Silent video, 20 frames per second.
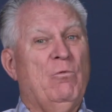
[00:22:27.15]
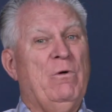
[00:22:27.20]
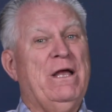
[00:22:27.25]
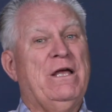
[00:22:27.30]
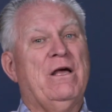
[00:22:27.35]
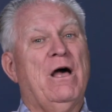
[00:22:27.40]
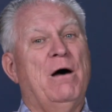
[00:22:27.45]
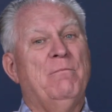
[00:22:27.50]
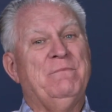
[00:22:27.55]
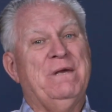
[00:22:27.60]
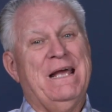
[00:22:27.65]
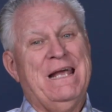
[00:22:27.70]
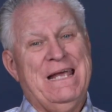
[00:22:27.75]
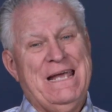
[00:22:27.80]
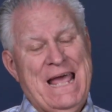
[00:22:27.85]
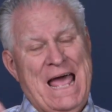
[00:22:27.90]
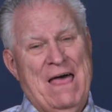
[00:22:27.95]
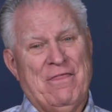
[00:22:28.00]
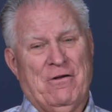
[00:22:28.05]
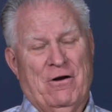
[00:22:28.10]
we come
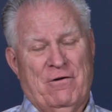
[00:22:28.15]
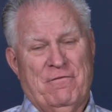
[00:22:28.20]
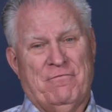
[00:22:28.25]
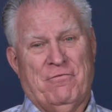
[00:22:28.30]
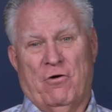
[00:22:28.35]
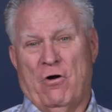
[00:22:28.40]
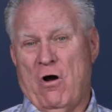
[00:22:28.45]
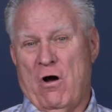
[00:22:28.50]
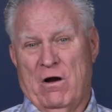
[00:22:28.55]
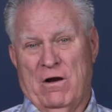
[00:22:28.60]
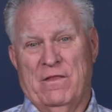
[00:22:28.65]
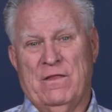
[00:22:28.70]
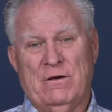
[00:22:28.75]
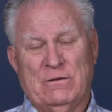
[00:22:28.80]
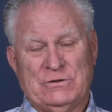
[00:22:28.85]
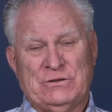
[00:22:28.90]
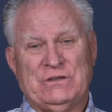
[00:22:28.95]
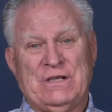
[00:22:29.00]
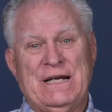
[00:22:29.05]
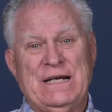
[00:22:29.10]
together for all of
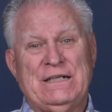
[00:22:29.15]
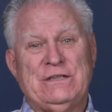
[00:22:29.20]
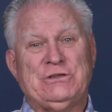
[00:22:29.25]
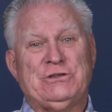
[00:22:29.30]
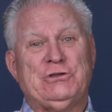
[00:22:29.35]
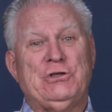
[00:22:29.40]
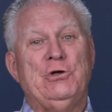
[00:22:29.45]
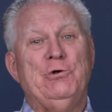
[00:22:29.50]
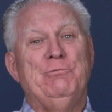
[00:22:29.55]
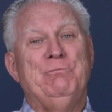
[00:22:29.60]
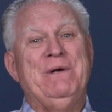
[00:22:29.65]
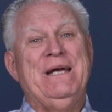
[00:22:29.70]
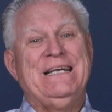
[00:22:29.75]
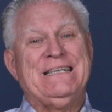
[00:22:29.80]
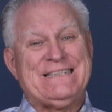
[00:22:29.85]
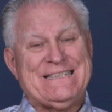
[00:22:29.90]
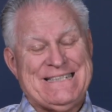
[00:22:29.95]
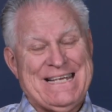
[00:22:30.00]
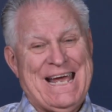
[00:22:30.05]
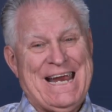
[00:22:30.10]
those things to be
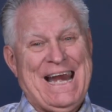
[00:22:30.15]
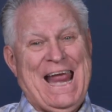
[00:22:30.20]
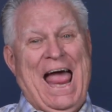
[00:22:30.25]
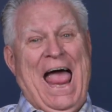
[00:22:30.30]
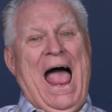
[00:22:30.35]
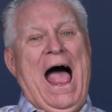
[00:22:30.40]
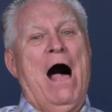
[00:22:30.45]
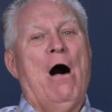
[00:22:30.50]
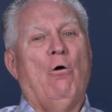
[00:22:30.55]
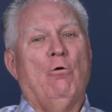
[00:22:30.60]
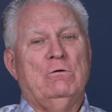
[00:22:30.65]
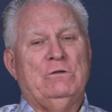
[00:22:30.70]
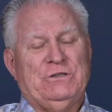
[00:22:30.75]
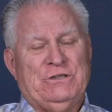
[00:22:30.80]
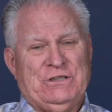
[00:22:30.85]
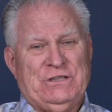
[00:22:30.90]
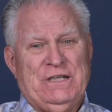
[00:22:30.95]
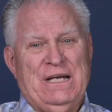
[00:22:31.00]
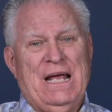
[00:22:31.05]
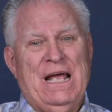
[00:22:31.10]
sent out